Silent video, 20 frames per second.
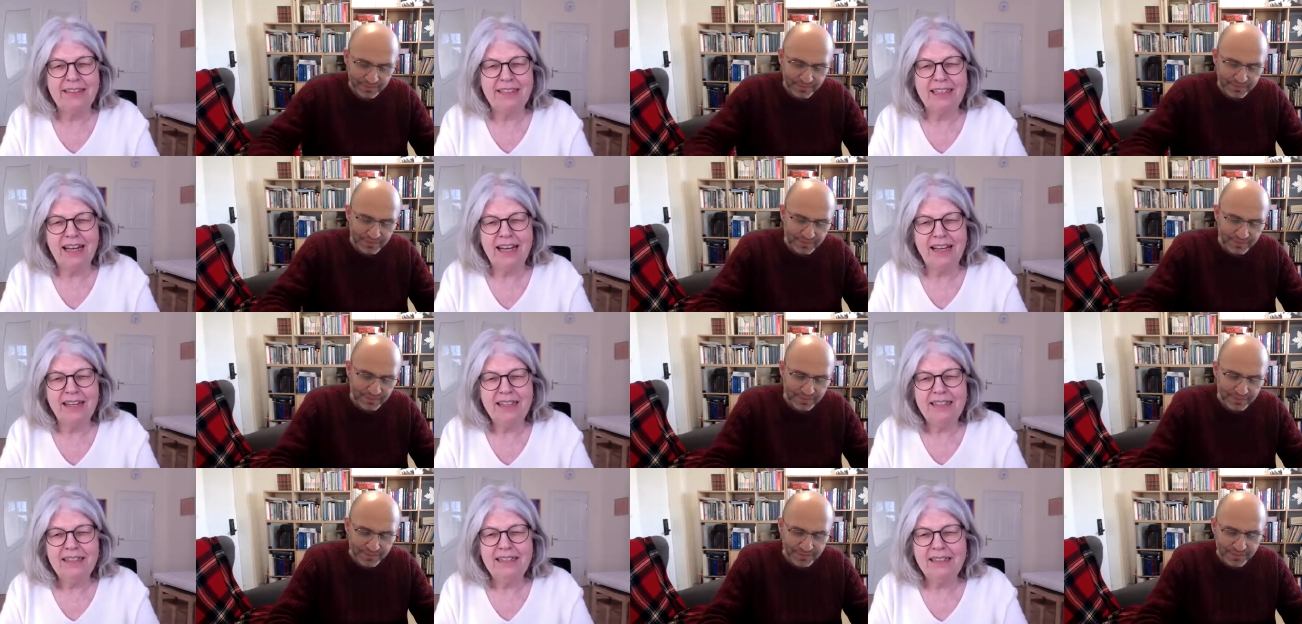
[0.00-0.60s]

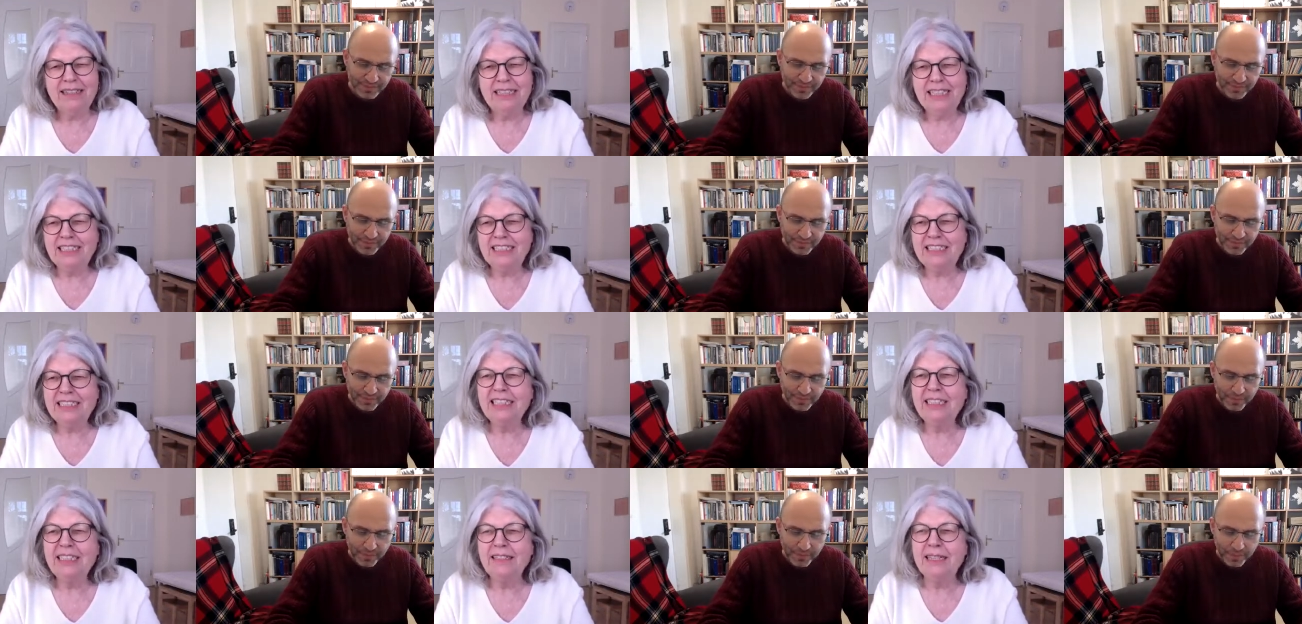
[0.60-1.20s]
Speaker 1: Yeah, the,
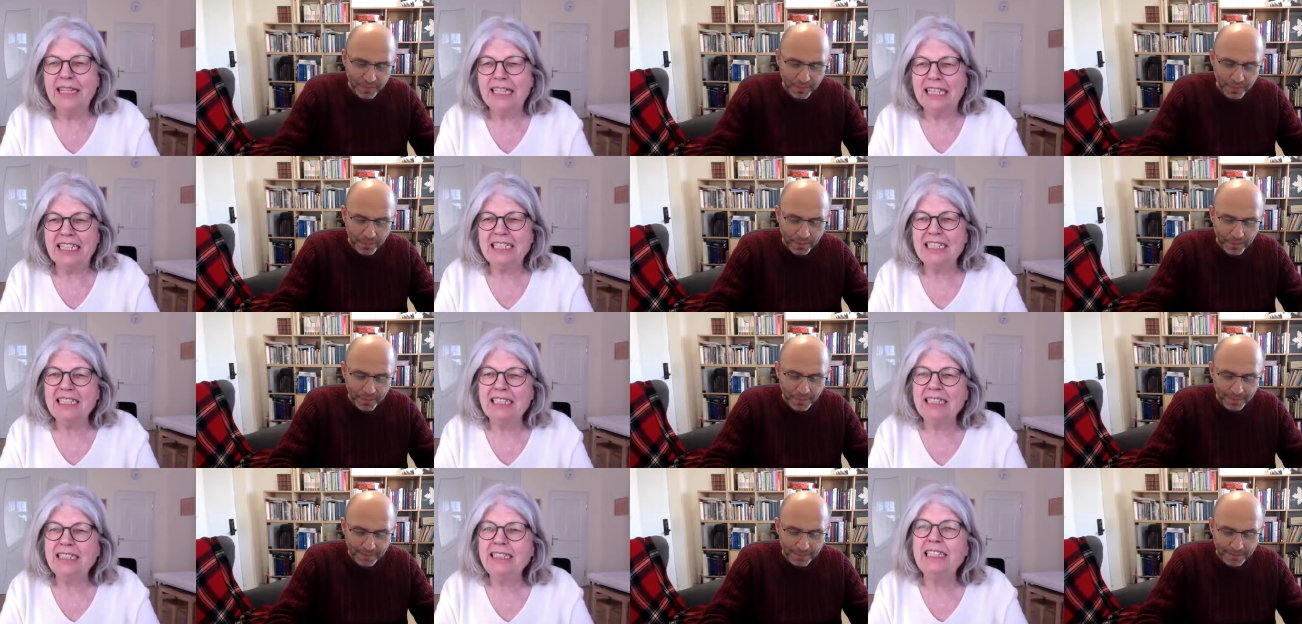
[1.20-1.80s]
uh, the
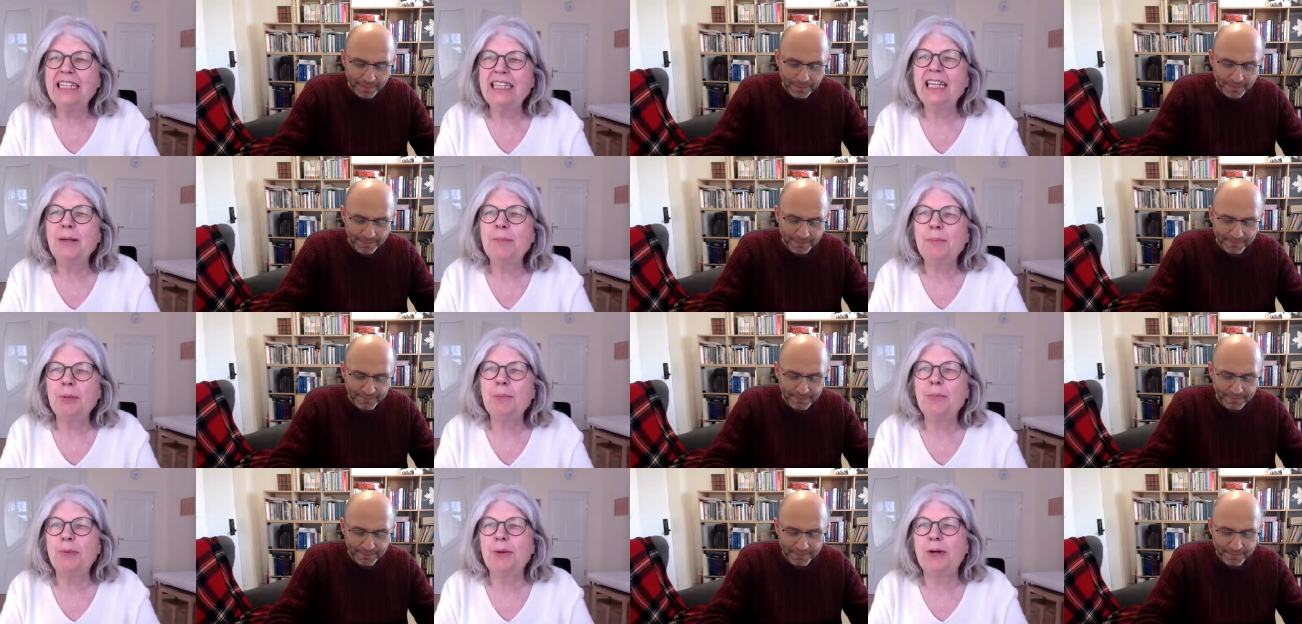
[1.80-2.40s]

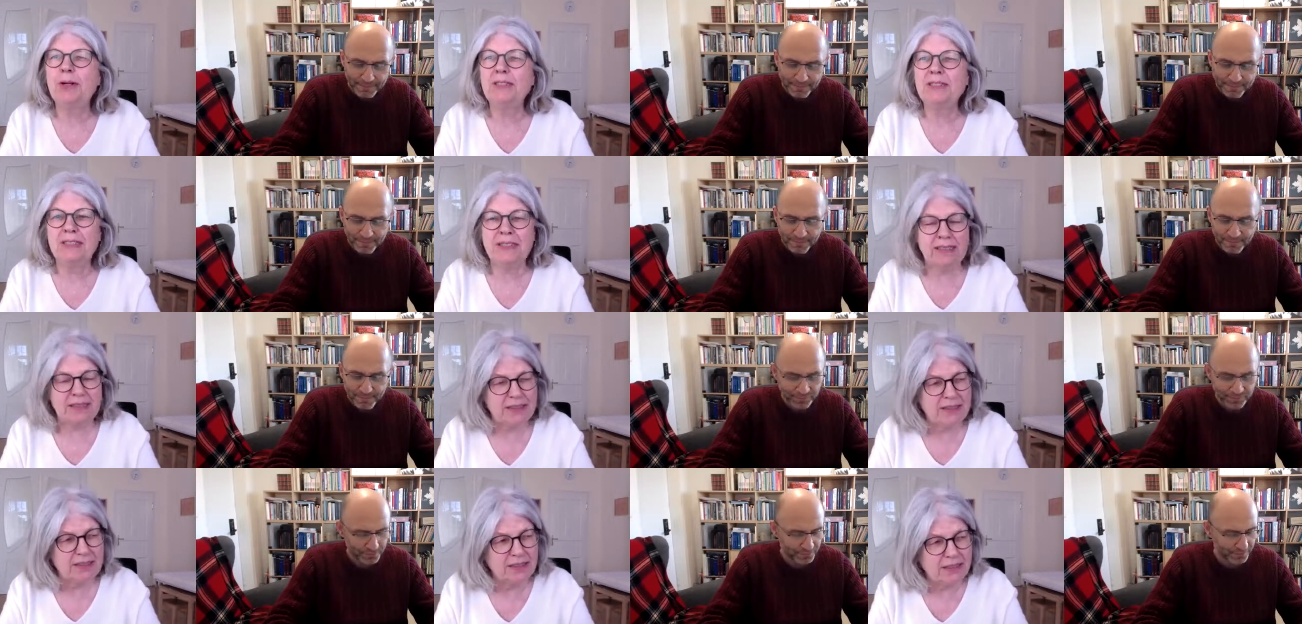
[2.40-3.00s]
deep
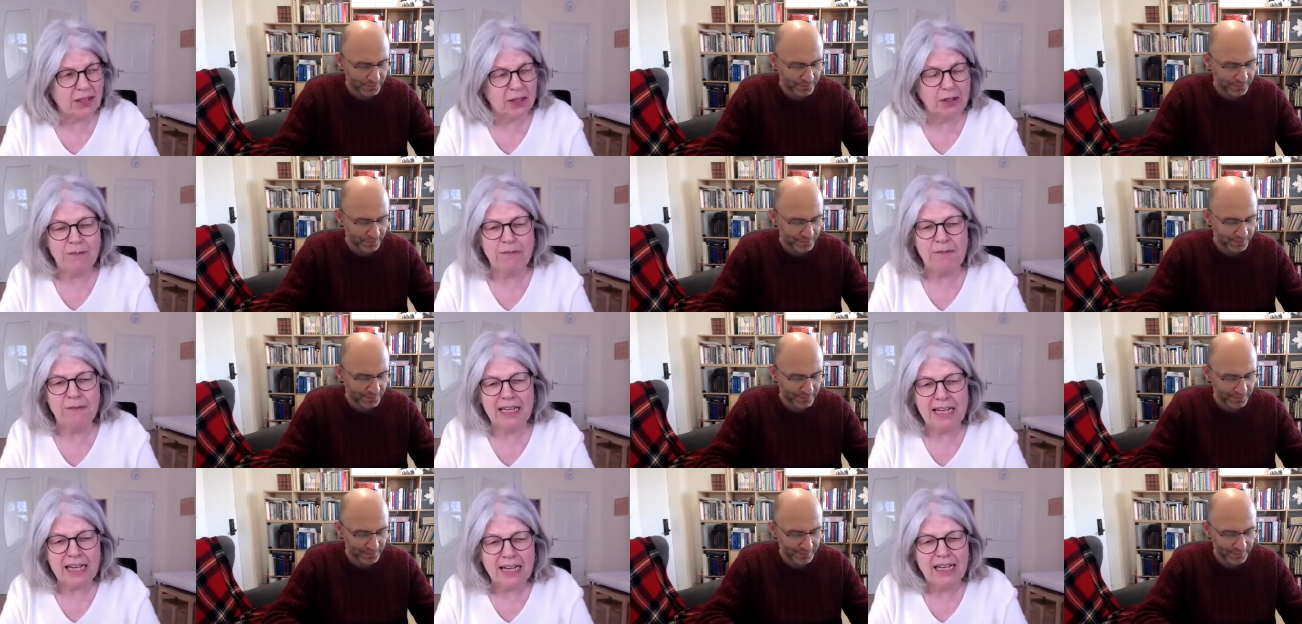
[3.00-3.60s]
processes
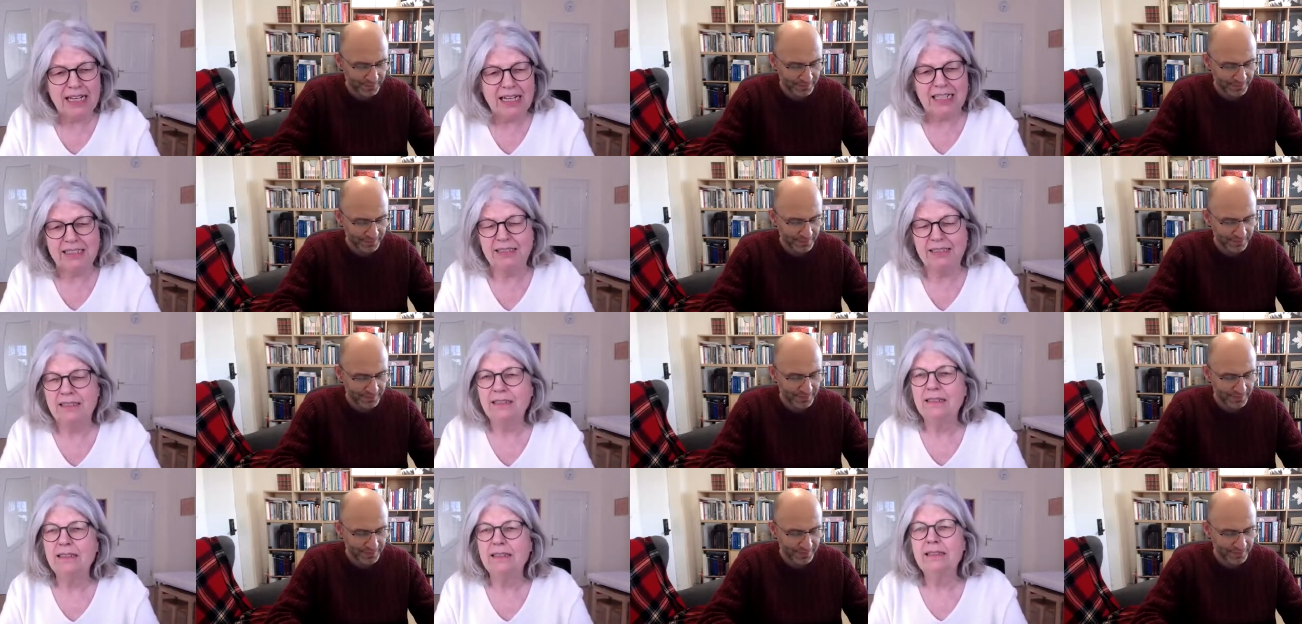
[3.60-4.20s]
of the
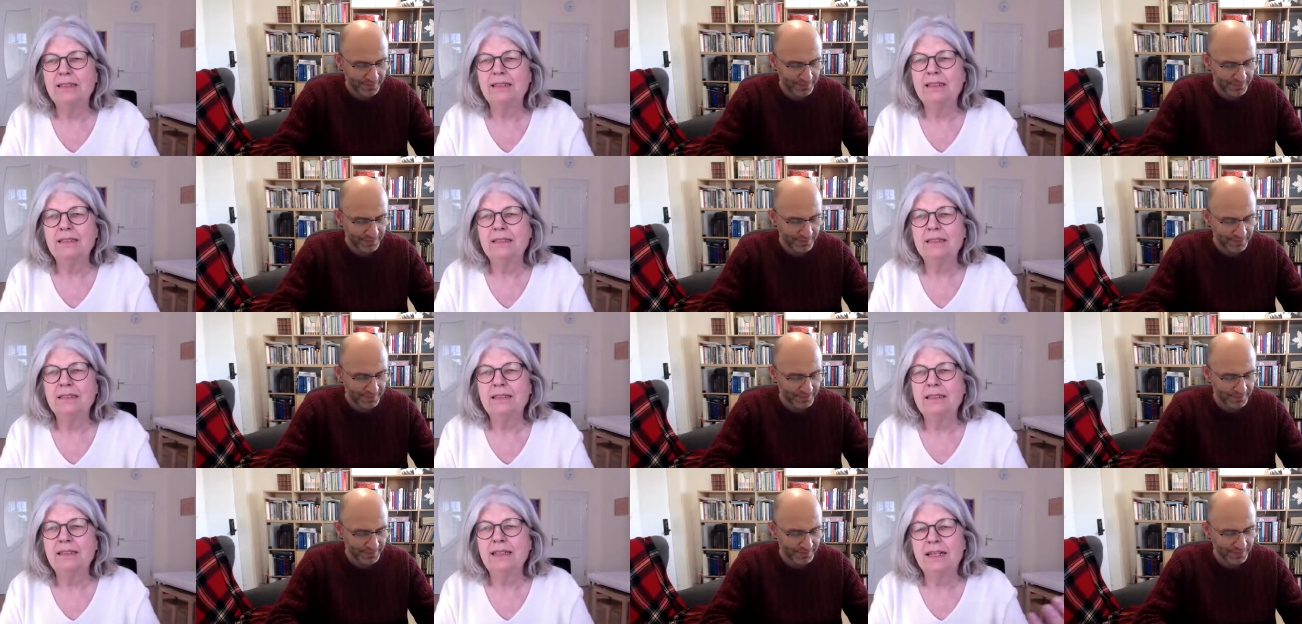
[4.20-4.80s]
heart.
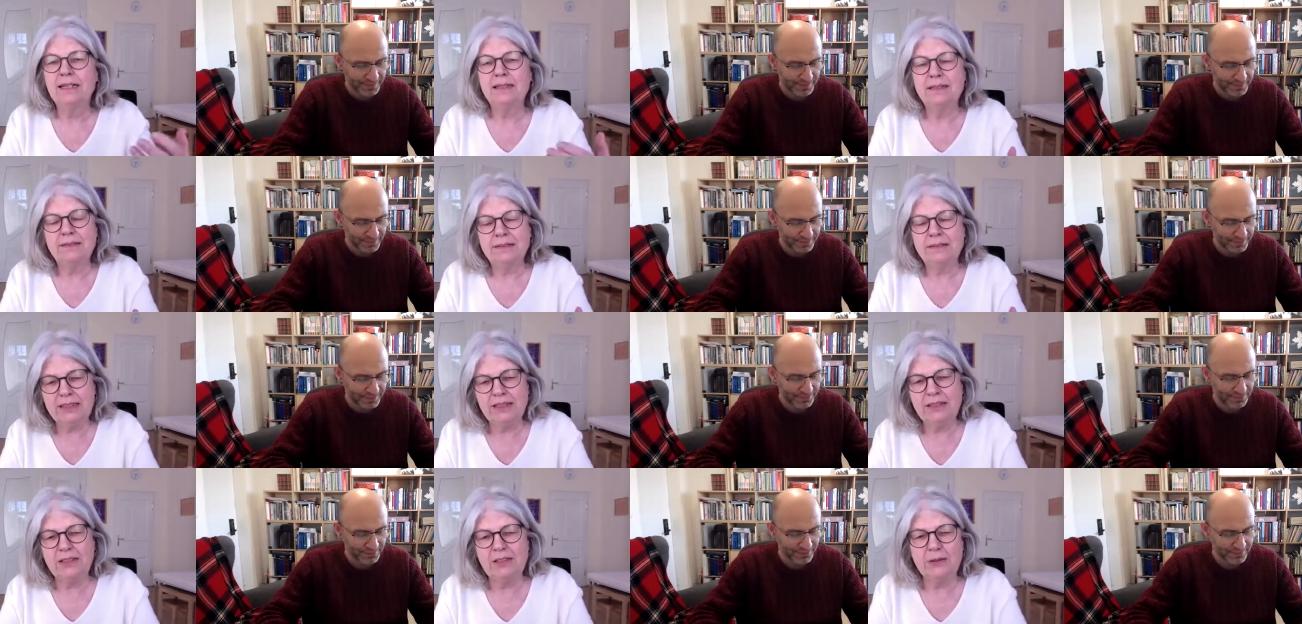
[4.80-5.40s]
Yeah,
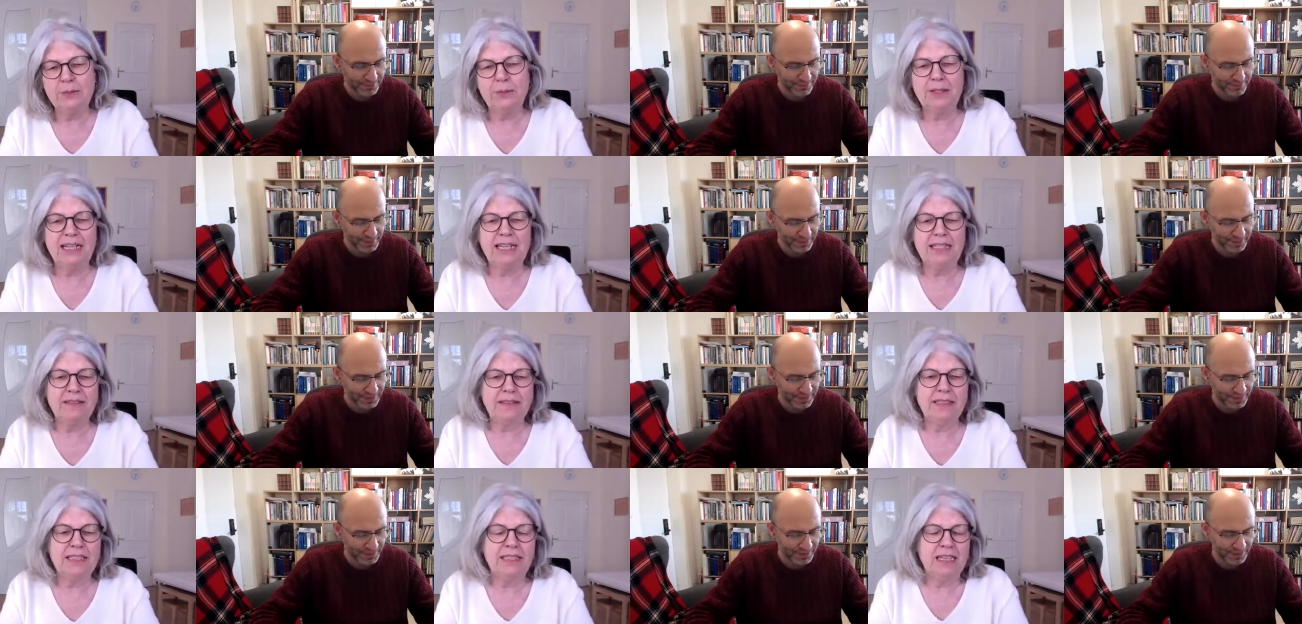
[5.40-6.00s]
this is what
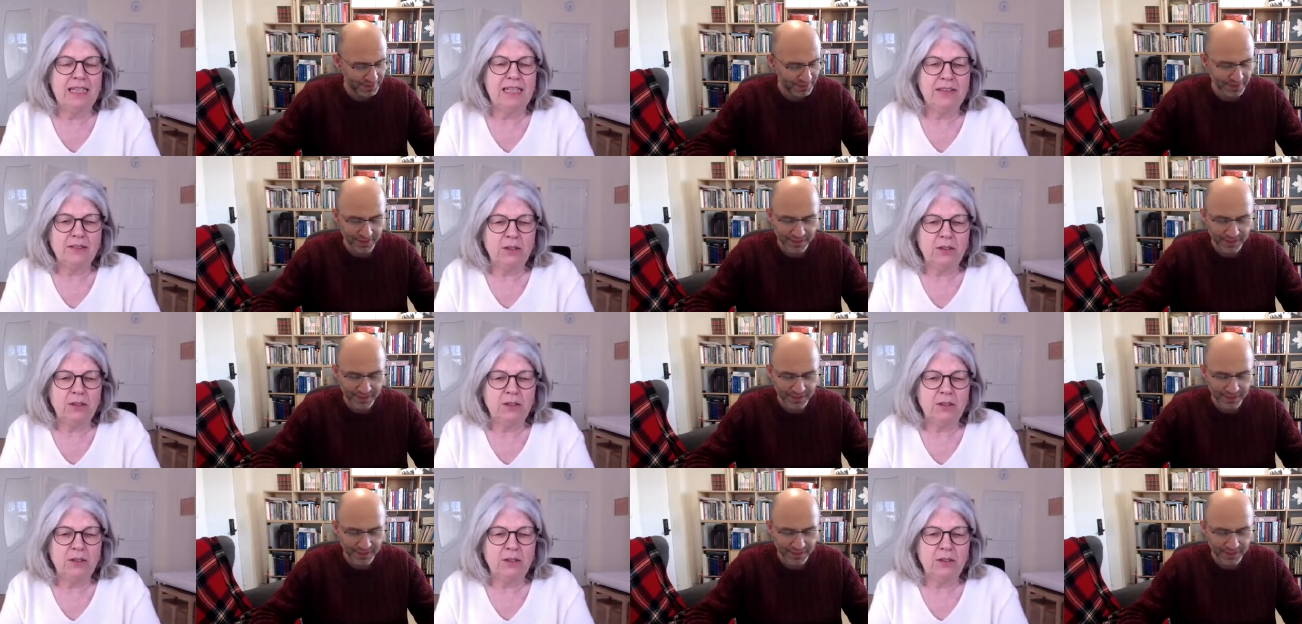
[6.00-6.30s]
I see, and